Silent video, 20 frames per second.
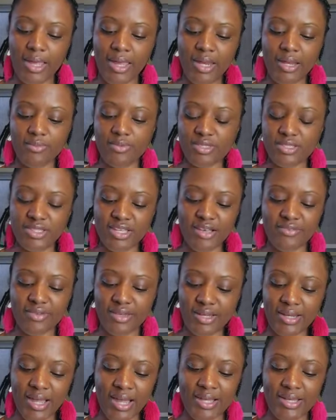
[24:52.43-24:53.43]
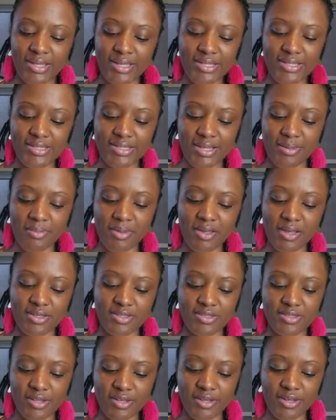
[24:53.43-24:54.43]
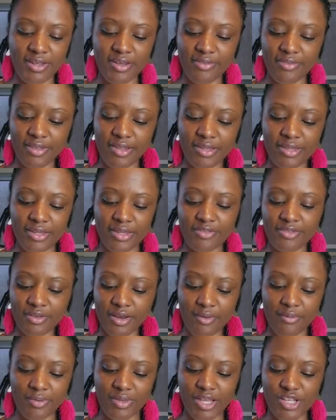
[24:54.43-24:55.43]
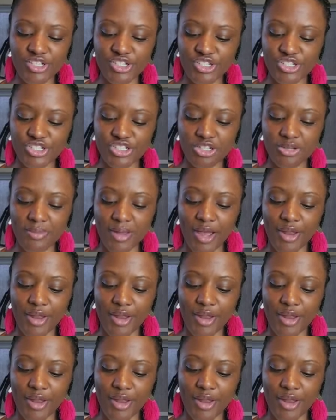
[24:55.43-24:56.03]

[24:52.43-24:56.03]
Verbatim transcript: And it was definitely not easy because of the depth and length of our relationship.